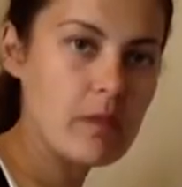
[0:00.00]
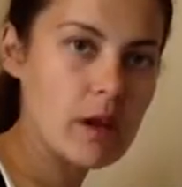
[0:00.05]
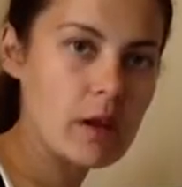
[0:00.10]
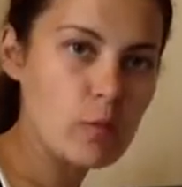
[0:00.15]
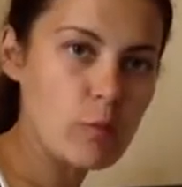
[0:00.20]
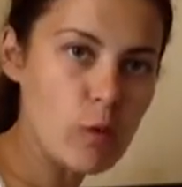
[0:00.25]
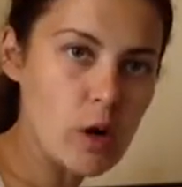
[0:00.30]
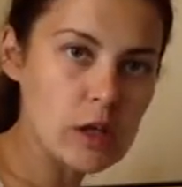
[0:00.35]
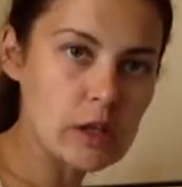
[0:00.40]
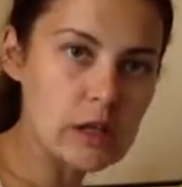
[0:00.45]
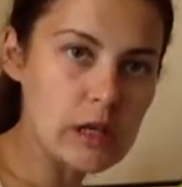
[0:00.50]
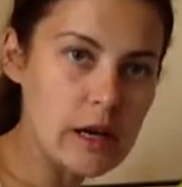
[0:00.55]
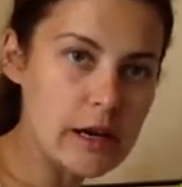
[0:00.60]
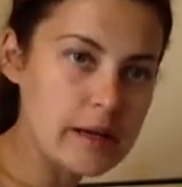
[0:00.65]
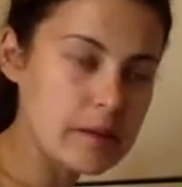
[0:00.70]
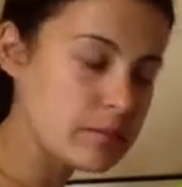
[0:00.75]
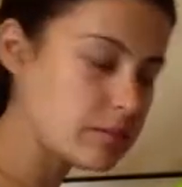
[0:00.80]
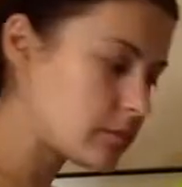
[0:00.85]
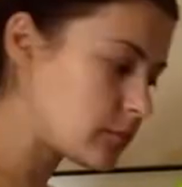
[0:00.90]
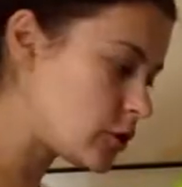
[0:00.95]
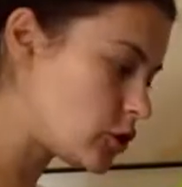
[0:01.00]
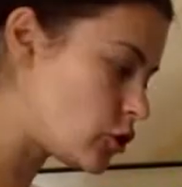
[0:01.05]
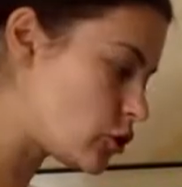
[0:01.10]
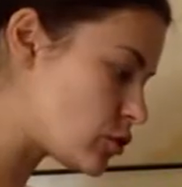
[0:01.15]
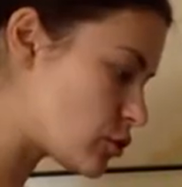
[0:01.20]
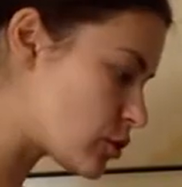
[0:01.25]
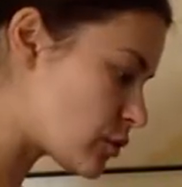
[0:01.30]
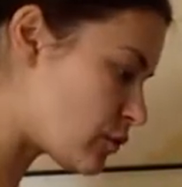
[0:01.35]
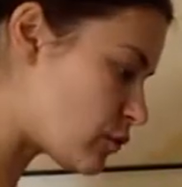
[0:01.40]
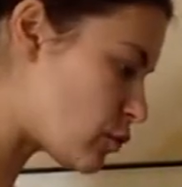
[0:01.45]
one lime,
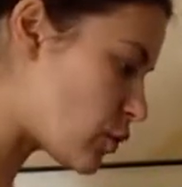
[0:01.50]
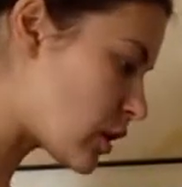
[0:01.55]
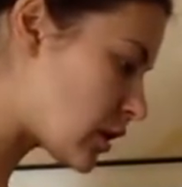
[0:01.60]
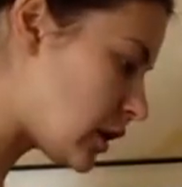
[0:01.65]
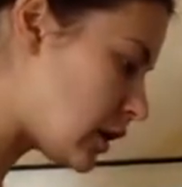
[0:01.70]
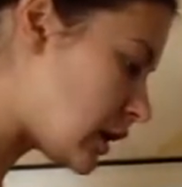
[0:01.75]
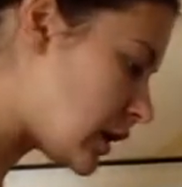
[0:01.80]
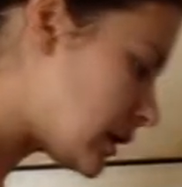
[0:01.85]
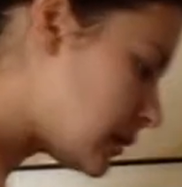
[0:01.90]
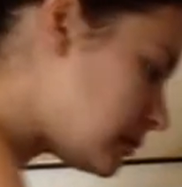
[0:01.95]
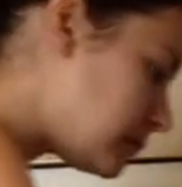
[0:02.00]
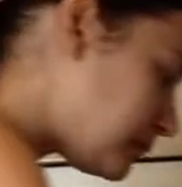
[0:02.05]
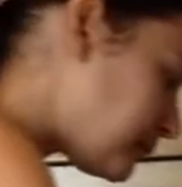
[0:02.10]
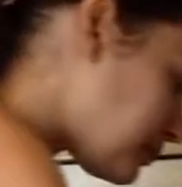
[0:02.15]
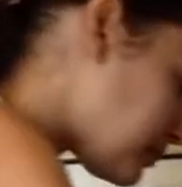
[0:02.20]
juice of one lime.